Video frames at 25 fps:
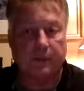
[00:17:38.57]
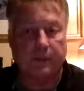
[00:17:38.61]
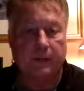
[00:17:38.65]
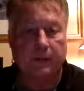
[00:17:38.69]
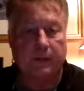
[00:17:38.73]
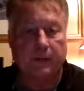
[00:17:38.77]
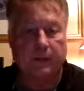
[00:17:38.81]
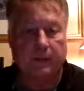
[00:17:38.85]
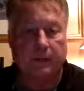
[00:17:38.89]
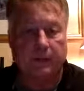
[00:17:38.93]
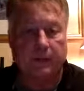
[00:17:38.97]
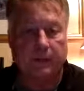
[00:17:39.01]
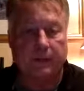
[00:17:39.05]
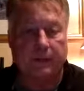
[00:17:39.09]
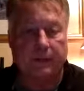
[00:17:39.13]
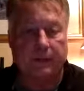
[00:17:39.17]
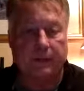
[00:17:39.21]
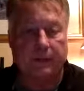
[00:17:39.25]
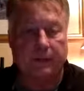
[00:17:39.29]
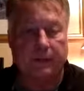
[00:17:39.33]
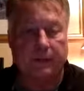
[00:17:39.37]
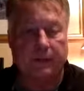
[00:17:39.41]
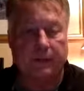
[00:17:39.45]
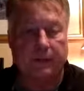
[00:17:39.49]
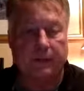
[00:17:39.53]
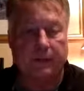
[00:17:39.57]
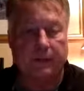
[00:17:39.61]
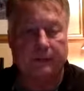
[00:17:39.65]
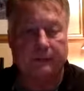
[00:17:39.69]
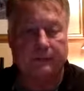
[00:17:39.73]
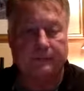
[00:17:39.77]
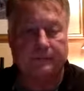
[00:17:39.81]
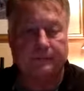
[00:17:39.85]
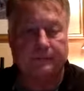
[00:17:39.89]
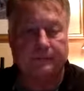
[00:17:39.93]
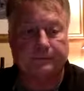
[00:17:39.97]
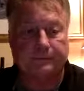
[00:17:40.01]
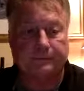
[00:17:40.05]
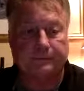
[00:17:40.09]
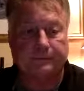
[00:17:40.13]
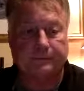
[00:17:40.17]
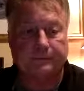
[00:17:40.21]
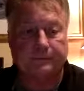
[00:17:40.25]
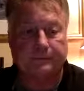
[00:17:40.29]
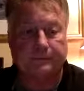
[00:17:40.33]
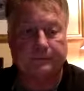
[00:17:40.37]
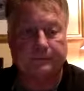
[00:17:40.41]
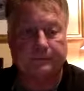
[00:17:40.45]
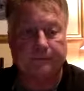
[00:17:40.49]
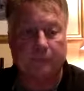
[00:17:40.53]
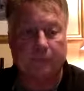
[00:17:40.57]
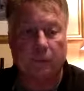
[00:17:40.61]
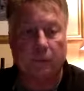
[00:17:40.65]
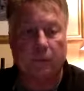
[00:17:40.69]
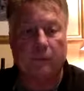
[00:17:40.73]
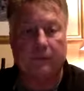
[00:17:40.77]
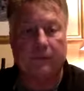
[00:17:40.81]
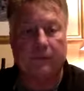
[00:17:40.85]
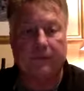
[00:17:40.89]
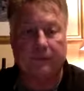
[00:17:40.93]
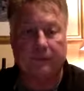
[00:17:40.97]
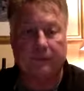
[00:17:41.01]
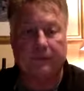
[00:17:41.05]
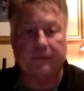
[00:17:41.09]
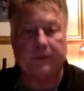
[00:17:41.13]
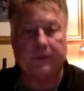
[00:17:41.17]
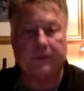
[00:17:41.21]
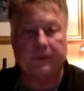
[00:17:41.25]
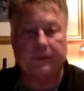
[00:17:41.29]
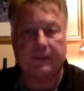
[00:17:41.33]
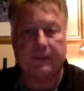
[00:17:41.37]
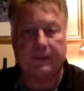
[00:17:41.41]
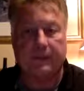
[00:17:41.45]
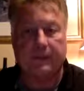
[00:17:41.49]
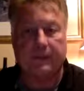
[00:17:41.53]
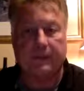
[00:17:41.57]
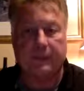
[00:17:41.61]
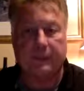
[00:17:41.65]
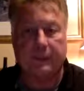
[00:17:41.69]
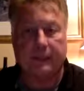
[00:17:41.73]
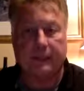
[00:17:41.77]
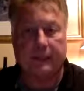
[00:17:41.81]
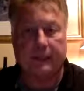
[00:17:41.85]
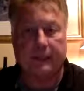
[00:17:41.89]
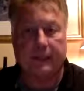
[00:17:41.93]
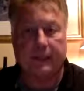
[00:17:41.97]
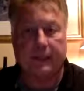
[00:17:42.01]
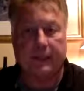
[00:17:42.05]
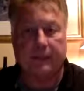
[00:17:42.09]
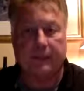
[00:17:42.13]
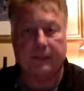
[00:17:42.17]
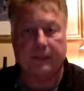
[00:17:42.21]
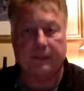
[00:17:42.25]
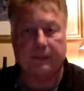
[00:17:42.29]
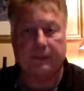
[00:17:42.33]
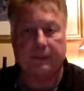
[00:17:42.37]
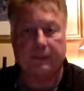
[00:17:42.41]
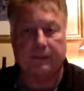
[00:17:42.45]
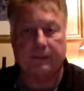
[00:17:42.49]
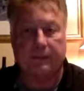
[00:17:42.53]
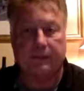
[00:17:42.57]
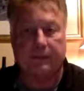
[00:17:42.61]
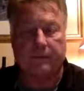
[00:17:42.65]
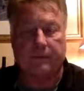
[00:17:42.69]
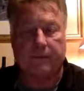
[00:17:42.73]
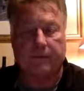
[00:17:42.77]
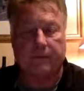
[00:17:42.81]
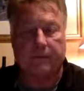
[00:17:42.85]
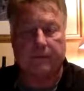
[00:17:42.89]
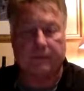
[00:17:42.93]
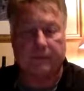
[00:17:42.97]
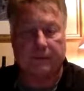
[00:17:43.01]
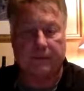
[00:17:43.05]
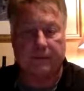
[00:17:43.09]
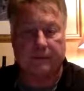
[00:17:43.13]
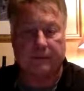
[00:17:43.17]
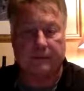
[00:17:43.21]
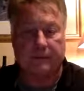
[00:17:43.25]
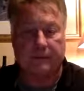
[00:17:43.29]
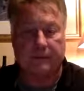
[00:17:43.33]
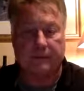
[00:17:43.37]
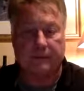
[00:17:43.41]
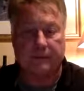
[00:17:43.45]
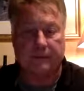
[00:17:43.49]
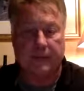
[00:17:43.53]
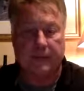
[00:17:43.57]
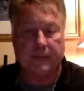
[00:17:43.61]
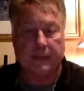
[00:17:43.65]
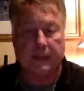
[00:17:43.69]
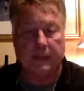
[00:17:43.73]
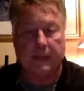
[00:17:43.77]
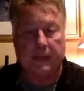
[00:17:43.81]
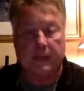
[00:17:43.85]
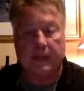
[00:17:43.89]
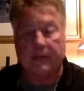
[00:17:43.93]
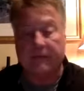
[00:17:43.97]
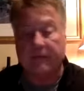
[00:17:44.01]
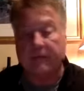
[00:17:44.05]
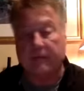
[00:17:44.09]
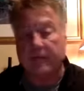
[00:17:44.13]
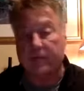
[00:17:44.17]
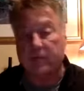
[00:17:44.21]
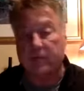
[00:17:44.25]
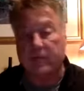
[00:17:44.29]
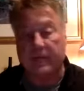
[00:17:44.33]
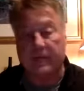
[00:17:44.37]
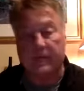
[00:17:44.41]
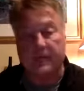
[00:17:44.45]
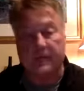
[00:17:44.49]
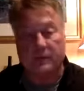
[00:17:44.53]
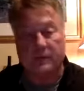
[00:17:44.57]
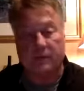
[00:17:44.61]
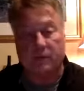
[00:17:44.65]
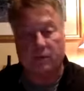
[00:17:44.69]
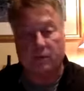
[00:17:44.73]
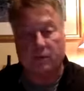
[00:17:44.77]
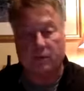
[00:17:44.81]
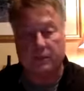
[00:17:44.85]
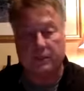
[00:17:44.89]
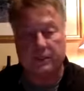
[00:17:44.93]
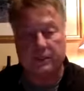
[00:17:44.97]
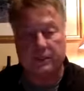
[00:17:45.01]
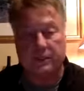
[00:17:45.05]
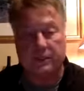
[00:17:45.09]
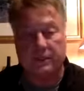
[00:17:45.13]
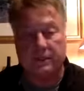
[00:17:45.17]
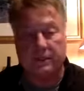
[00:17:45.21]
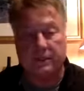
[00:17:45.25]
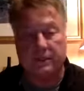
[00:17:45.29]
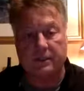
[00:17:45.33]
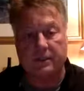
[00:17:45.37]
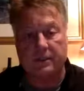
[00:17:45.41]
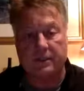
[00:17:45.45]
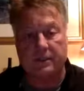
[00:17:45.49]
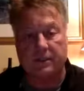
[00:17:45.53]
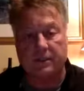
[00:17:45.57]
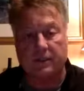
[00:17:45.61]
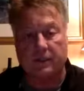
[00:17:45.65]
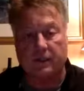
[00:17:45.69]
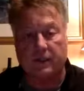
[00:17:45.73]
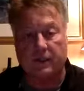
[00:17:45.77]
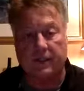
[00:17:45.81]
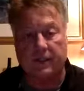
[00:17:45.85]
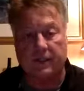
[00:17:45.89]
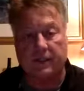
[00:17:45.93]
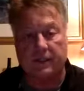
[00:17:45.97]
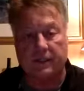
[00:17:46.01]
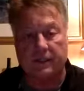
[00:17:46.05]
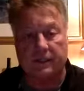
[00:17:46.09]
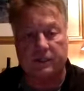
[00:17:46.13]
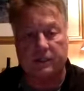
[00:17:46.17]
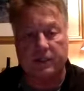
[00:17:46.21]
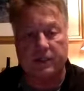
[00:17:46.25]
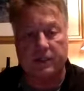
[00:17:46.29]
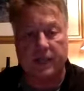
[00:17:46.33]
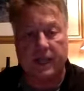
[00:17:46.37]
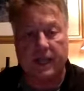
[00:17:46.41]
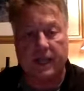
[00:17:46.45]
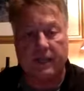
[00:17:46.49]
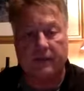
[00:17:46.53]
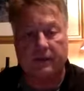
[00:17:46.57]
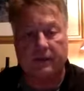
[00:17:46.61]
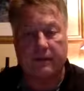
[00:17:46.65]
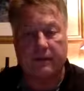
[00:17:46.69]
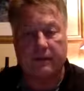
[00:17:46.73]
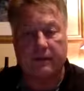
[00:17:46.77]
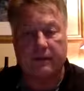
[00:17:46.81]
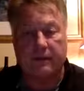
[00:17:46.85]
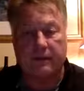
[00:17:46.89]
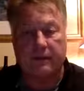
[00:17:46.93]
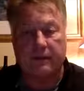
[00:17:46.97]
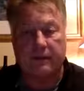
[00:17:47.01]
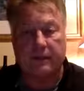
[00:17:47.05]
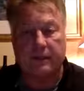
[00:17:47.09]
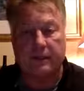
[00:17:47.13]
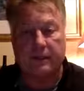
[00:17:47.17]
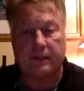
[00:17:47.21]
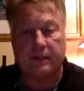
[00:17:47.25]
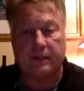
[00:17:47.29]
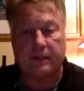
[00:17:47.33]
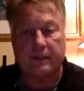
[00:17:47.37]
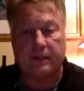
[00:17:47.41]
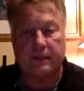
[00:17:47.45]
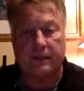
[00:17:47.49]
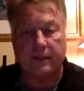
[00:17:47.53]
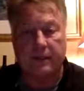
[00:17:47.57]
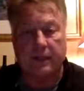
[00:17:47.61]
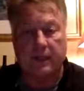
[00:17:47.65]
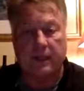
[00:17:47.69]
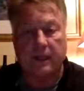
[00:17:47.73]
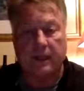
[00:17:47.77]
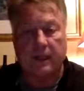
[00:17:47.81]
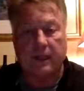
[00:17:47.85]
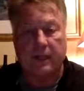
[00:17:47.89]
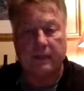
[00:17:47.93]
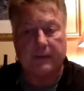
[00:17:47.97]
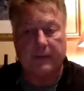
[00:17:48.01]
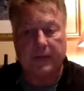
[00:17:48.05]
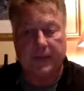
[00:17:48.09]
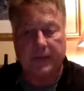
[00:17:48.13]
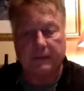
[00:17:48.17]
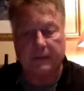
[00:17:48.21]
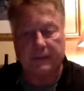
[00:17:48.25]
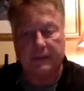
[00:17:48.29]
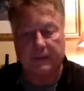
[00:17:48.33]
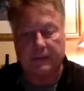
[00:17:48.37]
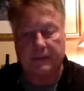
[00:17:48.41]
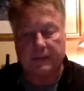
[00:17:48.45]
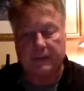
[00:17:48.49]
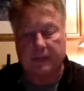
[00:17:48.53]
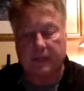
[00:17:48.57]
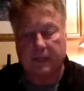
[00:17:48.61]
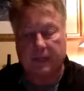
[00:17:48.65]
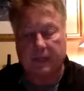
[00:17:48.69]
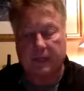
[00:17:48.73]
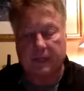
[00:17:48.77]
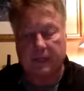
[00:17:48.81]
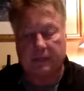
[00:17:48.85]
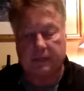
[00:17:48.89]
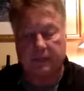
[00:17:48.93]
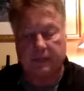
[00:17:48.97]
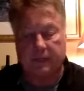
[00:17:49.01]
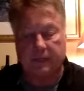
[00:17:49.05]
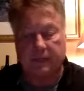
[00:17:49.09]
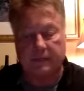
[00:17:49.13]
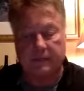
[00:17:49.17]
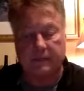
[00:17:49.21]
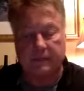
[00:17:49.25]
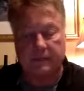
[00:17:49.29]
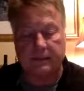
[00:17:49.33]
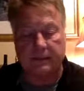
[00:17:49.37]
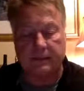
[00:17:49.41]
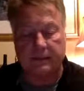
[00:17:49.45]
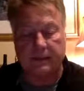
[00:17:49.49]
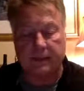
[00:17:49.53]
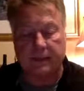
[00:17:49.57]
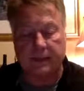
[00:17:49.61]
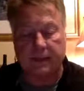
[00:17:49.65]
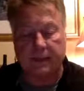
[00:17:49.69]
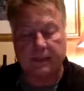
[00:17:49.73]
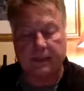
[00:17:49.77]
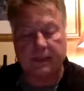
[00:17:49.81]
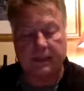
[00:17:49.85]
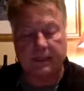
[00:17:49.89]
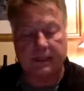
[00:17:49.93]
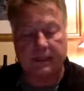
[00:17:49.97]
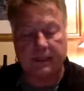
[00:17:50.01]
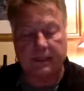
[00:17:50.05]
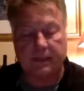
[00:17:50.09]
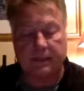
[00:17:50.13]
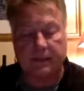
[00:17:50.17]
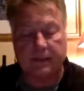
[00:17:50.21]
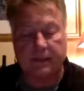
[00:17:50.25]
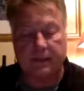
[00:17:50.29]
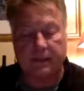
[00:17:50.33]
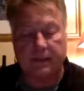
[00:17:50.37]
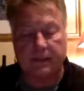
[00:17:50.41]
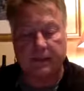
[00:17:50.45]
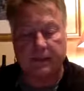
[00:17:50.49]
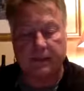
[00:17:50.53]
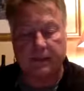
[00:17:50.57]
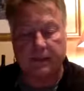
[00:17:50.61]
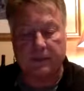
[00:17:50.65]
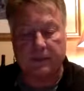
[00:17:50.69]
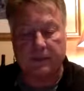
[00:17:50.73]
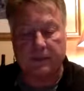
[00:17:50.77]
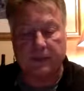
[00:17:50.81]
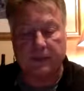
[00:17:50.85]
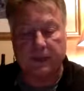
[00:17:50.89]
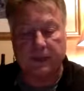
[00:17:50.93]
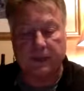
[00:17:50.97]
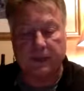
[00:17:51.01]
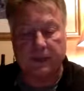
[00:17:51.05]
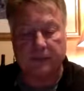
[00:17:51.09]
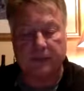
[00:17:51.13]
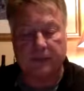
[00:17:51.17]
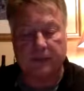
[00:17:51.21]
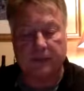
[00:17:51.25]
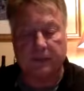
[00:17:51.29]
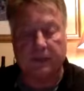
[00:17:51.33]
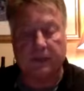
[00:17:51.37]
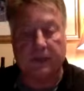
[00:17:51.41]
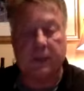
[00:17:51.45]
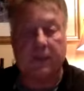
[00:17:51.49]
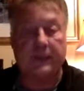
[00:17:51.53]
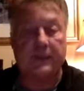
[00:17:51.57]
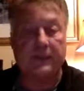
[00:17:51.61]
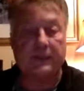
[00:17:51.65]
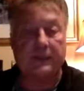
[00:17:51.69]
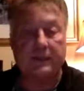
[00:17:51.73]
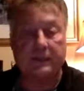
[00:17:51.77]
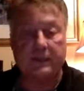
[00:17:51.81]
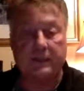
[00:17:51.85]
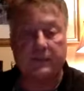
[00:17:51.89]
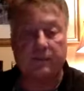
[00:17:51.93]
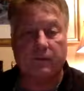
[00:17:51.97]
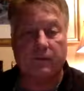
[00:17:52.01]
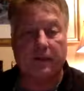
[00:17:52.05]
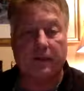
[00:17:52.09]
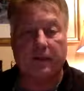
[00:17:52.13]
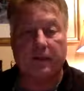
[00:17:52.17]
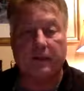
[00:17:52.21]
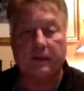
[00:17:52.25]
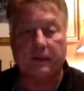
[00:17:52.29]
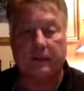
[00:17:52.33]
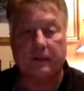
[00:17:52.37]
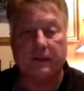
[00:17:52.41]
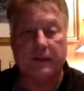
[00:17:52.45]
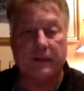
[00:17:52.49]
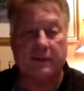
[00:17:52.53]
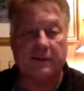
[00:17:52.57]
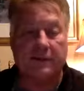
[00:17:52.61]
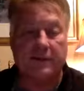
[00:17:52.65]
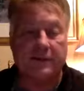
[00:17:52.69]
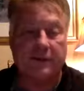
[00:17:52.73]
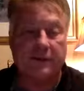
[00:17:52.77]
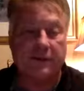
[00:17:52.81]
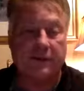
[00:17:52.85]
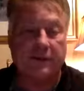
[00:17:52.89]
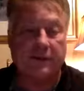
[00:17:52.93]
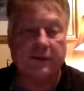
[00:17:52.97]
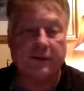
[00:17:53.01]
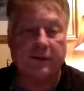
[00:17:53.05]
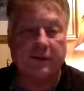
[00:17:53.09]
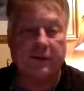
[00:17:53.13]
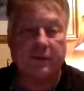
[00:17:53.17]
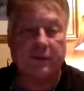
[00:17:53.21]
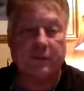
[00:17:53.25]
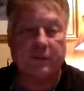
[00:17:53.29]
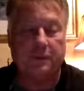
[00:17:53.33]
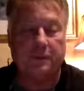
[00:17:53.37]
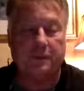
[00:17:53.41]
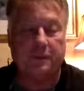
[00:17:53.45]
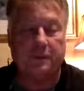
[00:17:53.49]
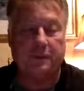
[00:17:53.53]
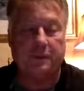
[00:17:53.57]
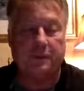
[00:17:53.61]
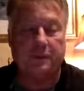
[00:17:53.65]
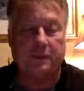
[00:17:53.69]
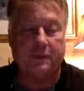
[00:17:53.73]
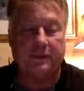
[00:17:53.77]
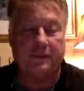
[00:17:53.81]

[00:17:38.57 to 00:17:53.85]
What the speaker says: with their family and their friends. If anyone has questions, just go ahead and chat those in. I'm happy to talk about anything that may be on your mind. If you like this wine, let me know. I hope you do.